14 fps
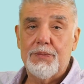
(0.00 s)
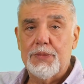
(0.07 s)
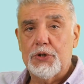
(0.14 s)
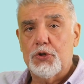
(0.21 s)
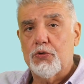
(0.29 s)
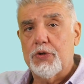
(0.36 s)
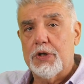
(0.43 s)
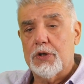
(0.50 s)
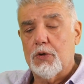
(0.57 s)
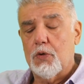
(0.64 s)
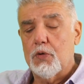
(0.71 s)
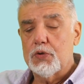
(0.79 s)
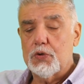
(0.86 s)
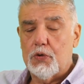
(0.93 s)
maturing
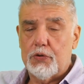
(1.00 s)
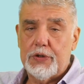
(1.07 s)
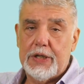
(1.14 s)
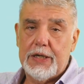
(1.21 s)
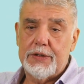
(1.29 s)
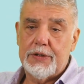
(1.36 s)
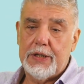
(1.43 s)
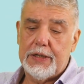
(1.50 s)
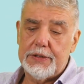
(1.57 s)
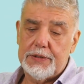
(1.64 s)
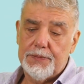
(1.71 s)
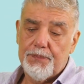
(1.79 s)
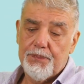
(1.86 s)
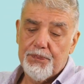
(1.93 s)
loans or their
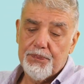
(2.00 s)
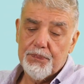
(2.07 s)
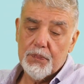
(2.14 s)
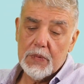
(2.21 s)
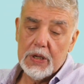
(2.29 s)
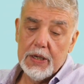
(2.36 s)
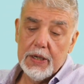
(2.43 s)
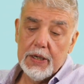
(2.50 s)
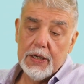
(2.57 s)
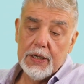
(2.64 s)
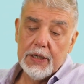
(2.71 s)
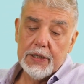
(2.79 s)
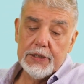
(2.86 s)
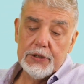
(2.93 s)
debt.
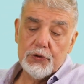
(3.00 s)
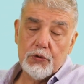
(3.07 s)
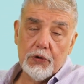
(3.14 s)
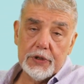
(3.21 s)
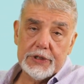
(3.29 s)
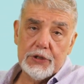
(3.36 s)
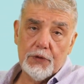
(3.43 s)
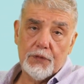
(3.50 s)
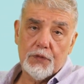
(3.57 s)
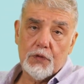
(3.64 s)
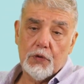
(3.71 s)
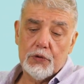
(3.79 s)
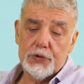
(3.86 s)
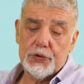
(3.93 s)
In Turkey, of
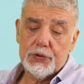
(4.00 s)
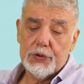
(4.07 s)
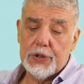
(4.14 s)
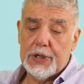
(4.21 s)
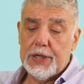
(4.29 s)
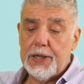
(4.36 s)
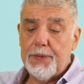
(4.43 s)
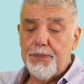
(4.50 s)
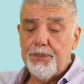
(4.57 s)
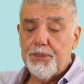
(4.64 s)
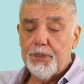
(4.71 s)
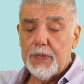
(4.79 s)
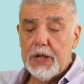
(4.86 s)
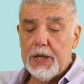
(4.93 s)
course,
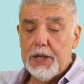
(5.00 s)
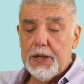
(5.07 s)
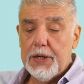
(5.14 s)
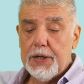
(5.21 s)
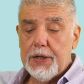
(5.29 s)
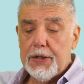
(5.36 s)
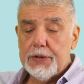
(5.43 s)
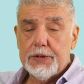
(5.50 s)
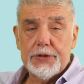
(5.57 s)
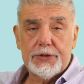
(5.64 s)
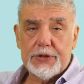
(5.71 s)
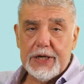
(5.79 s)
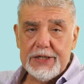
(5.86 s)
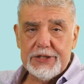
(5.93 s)
the
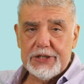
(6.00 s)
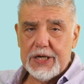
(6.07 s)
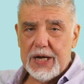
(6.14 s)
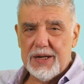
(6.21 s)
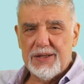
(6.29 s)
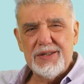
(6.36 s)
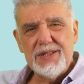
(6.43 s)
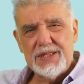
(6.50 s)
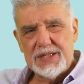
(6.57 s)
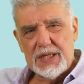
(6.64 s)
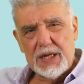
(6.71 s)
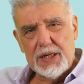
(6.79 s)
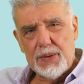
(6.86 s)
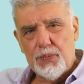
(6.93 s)
trade channel is
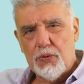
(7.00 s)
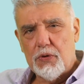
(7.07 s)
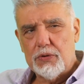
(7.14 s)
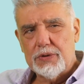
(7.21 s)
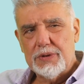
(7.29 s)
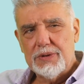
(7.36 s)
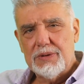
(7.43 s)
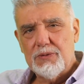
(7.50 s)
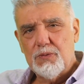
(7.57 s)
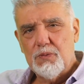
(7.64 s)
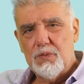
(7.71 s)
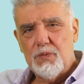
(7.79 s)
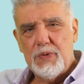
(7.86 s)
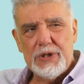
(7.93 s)
not important.
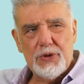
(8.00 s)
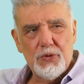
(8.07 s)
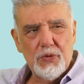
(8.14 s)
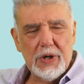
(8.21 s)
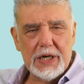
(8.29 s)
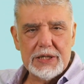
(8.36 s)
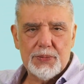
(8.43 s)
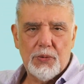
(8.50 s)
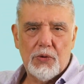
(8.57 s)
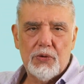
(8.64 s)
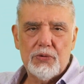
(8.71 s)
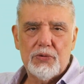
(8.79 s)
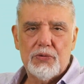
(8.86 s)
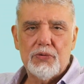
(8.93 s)
We do
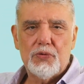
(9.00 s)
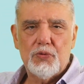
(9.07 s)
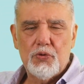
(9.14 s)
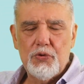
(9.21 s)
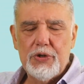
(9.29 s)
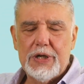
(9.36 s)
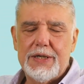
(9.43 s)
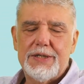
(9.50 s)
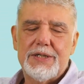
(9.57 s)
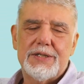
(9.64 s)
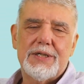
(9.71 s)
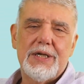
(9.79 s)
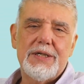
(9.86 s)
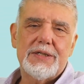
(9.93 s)
export to United
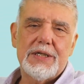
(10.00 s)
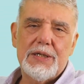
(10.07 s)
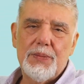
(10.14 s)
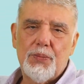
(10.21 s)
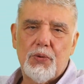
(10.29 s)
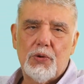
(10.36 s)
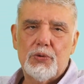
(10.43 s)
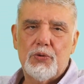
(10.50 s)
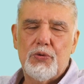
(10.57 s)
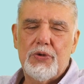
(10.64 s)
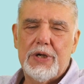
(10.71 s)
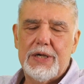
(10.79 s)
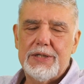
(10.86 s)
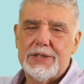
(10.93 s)
States and import to
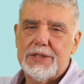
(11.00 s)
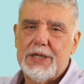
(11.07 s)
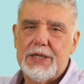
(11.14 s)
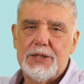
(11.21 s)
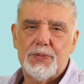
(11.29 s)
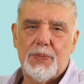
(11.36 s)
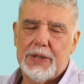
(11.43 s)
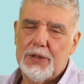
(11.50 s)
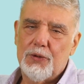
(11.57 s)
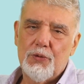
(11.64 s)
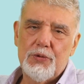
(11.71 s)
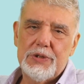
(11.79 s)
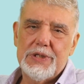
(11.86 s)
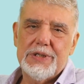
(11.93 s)
United States, but
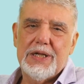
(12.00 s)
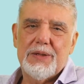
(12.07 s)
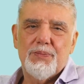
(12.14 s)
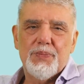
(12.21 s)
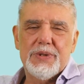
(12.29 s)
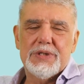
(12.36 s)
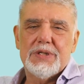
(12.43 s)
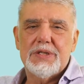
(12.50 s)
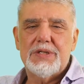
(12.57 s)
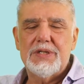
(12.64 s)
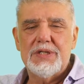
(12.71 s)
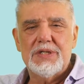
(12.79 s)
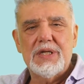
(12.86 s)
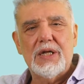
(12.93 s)
losing that business
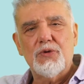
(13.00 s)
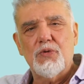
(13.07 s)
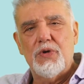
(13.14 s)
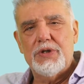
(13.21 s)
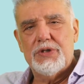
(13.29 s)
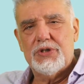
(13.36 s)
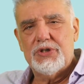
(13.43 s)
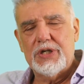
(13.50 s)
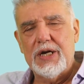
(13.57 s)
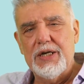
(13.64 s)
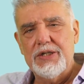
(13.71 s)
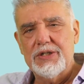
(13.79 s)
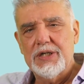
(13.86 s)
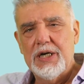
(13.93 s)
is not going to
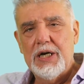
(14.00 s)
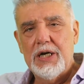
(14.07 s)
change